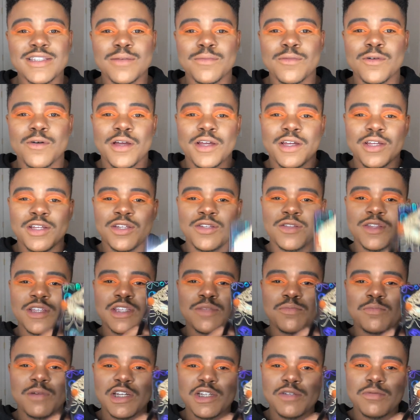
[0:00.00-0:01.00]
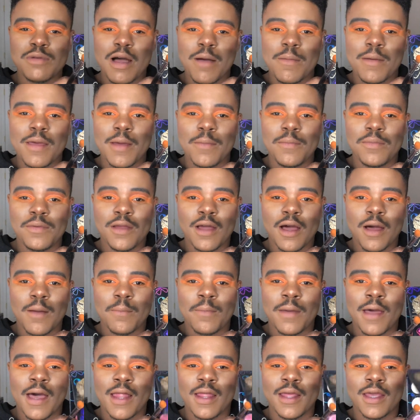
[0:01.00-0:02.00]
I'm going into the SpongeBob Hip Dot
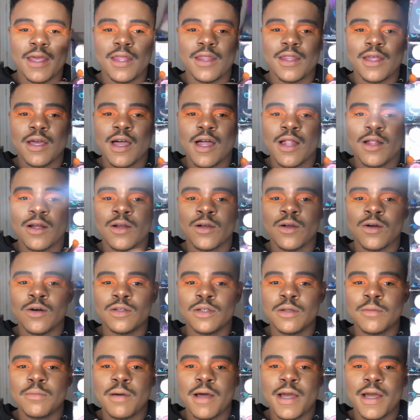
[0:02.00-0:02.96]
palette in the color Golden